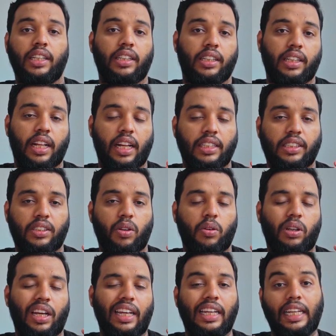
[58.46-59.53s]
it. That's how you
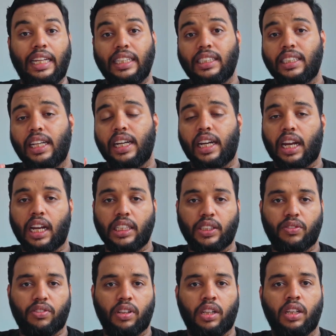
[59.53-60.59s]
can easily
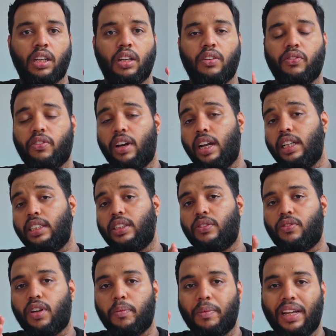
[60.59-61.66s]
transfer files
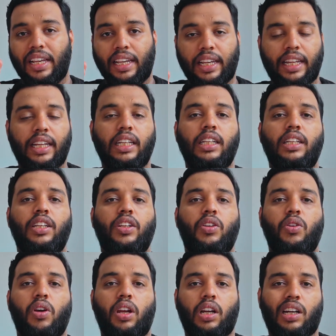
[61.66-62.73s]
from a link to
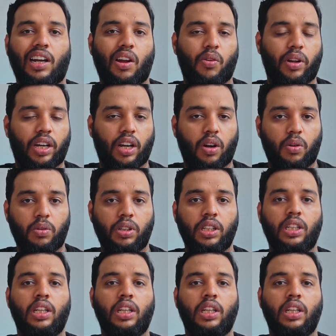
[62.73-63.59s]
your cloud account